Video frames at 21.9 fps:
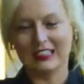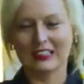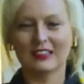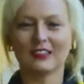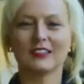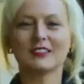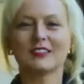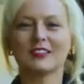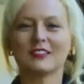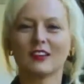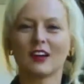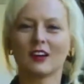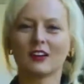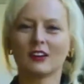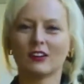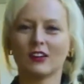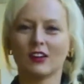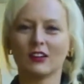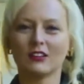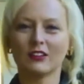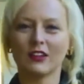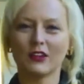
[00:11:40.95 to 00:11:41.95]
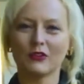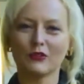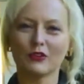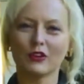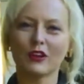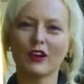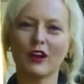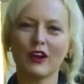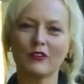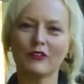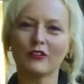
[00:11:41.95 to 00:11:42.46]
This is Adelante
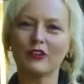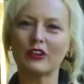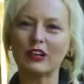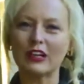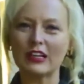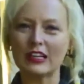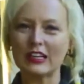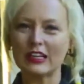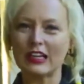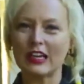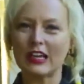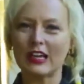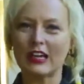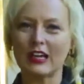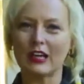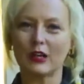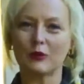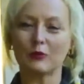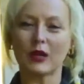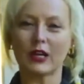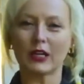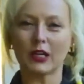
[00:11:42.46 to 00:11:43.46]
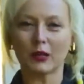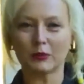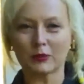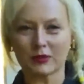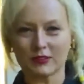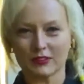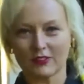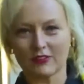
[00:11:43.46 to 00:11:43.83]
Recovery, and my name is